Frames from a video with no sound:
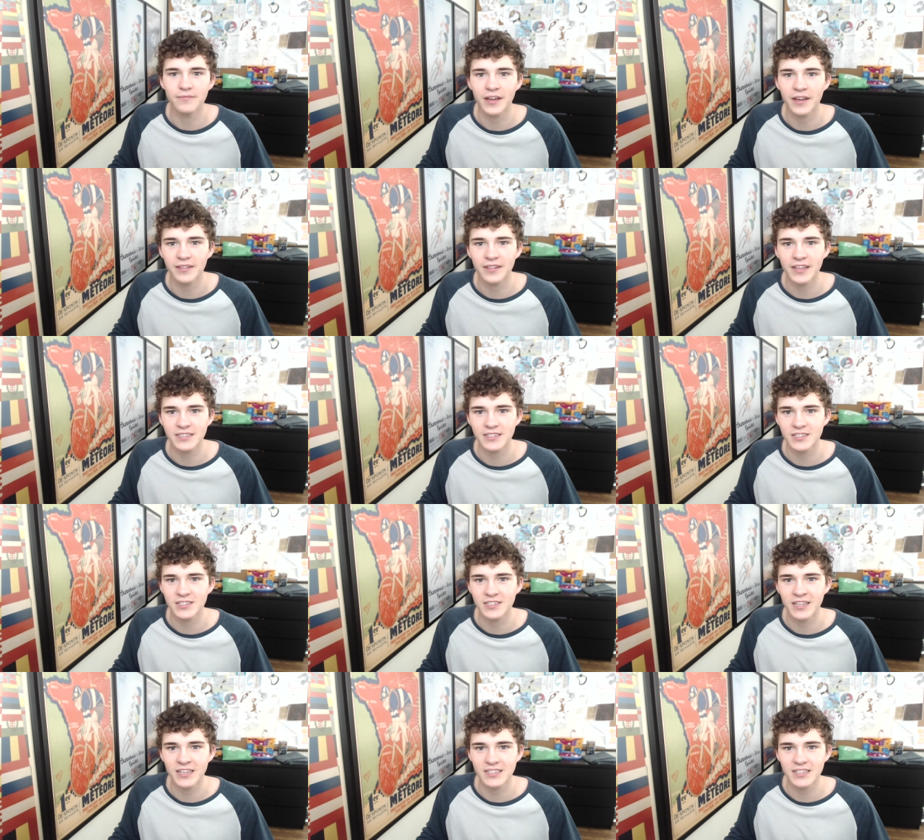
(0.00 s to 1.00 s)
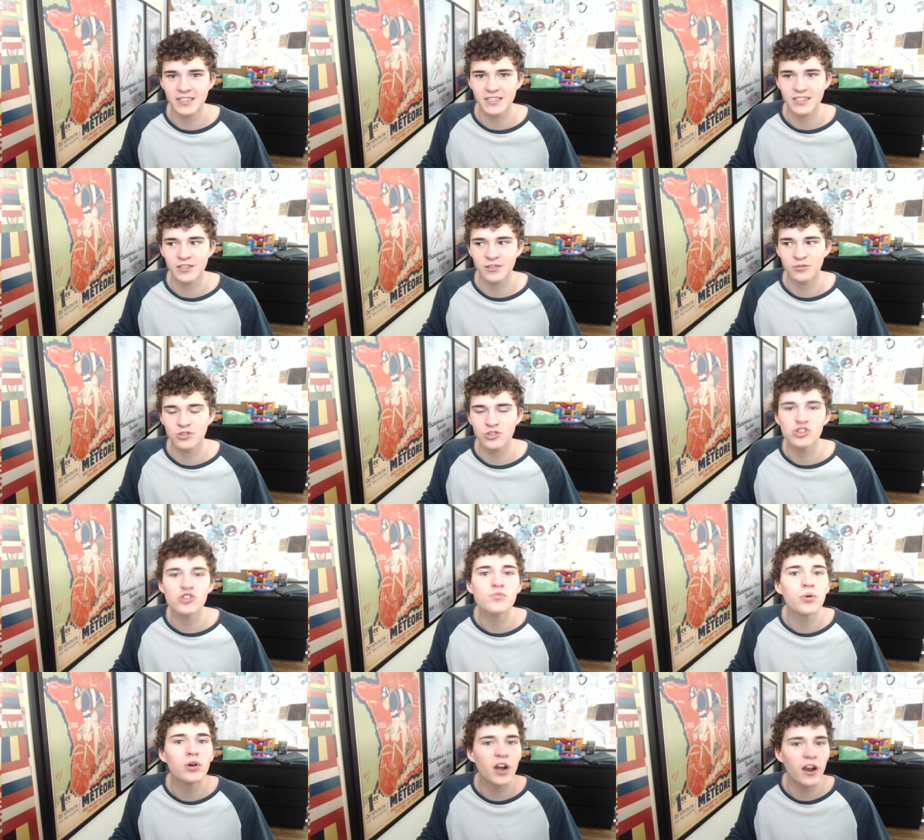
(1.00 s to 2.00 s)
Like lynxes, lynxes, you
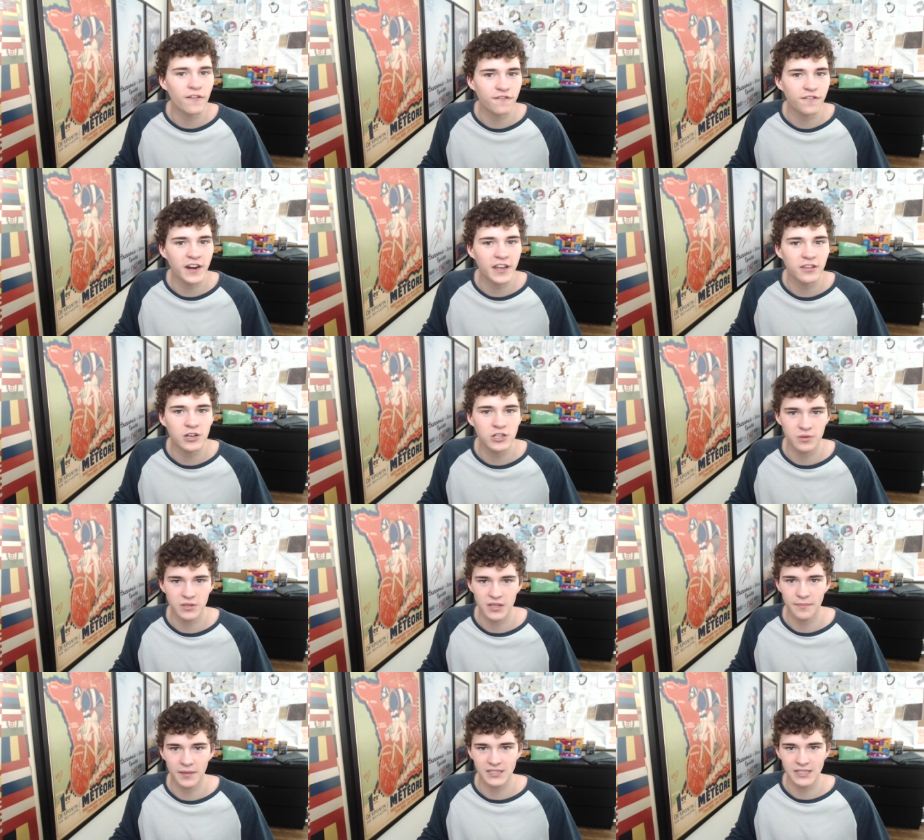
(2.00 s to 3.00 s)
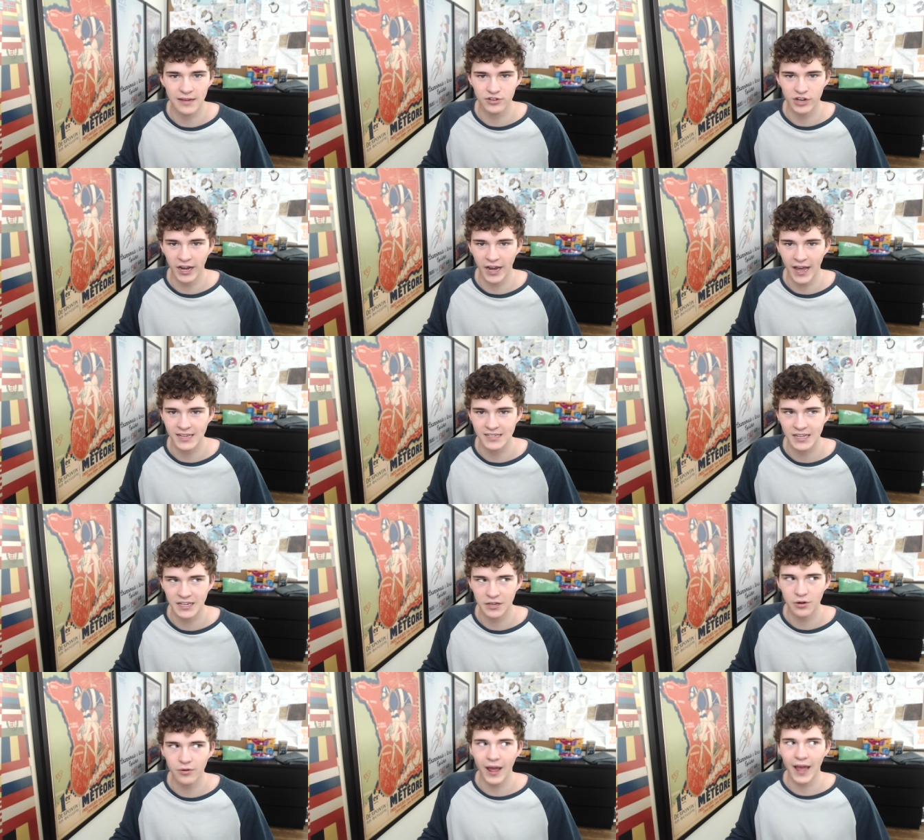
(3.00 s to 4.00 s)
you put on funny looks with them because they have giant heads.
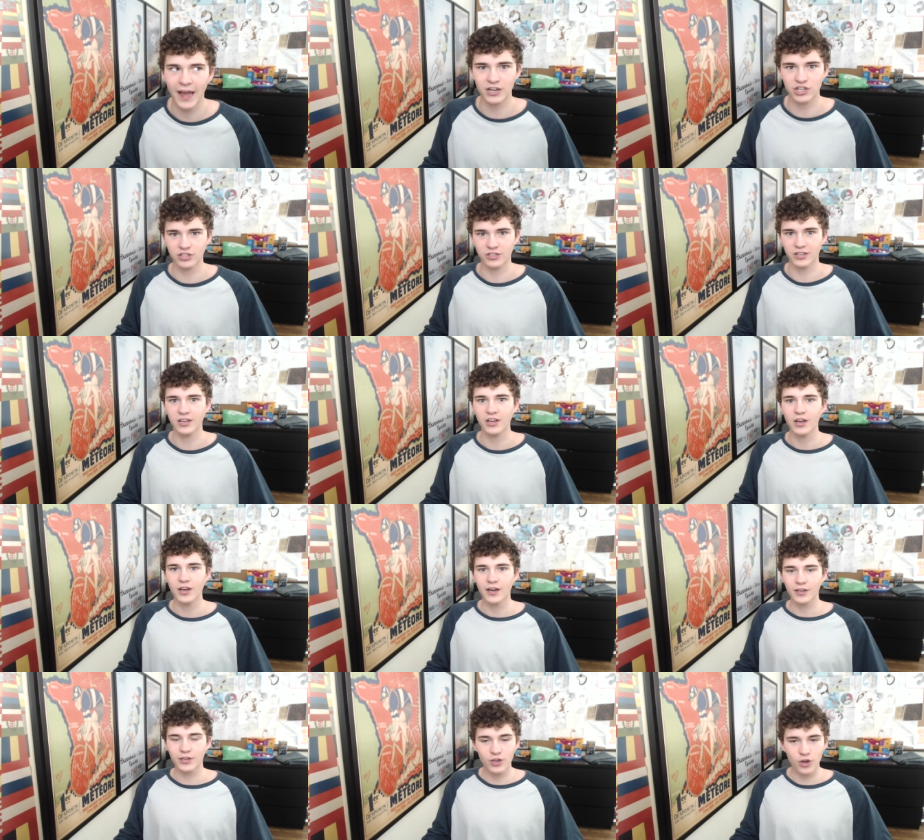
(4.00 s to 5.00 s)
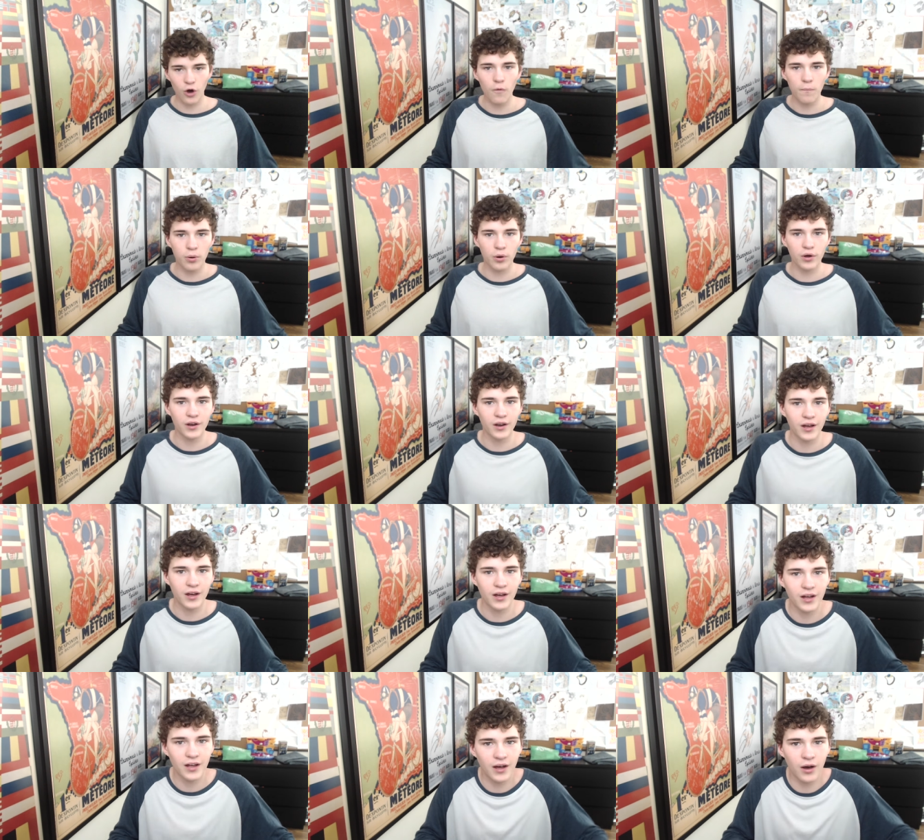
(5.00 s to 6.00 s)
Like you don't actually go put
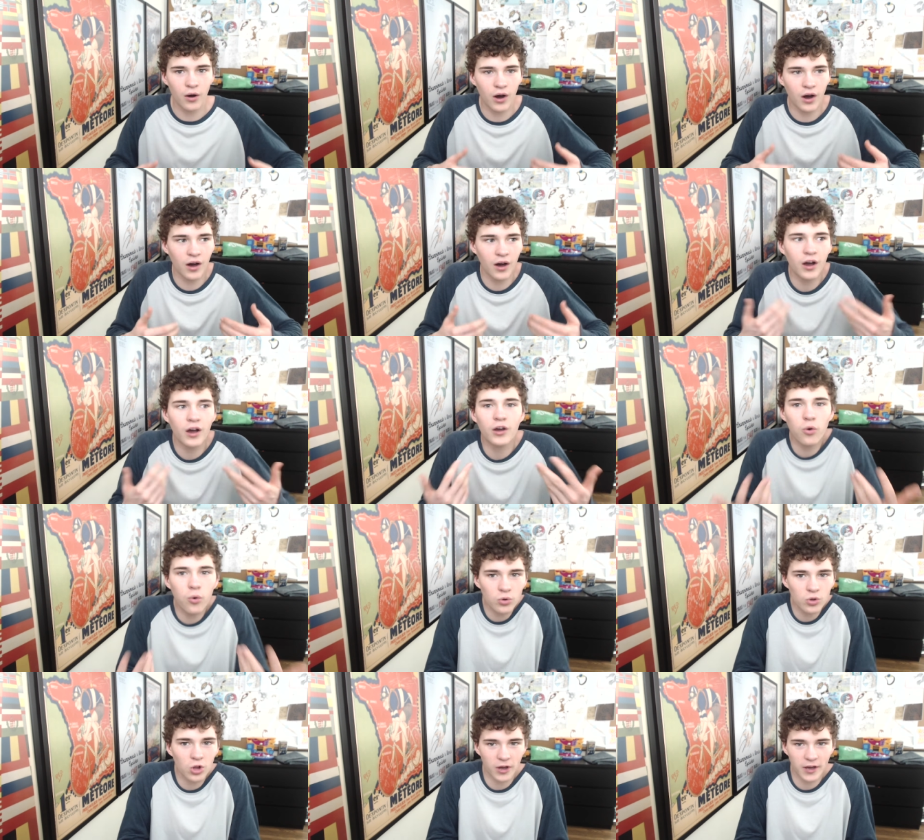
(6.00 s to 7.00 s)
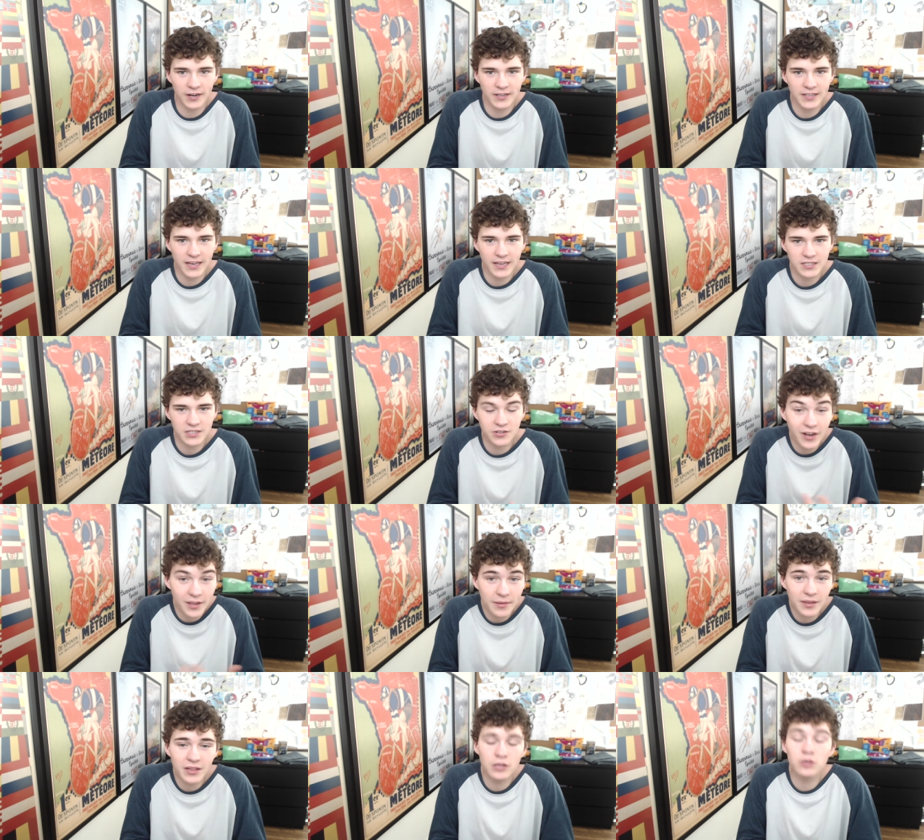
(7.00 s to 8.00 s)
a cool look on a lynx. You know what I
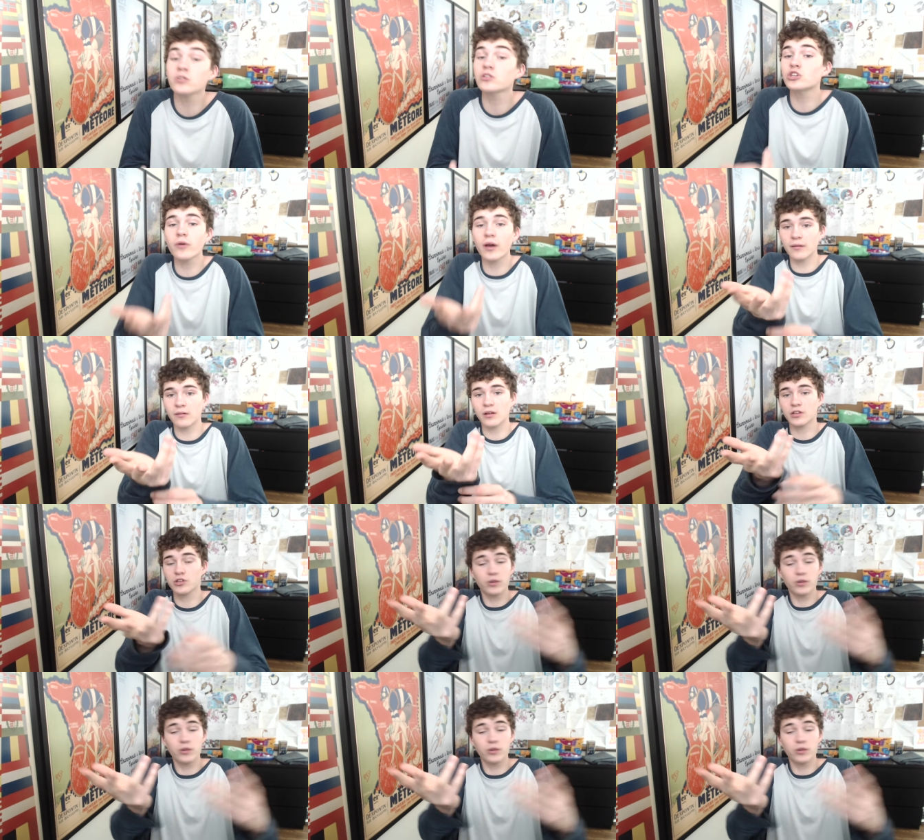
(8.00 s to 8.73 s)
mean? Like you can do it.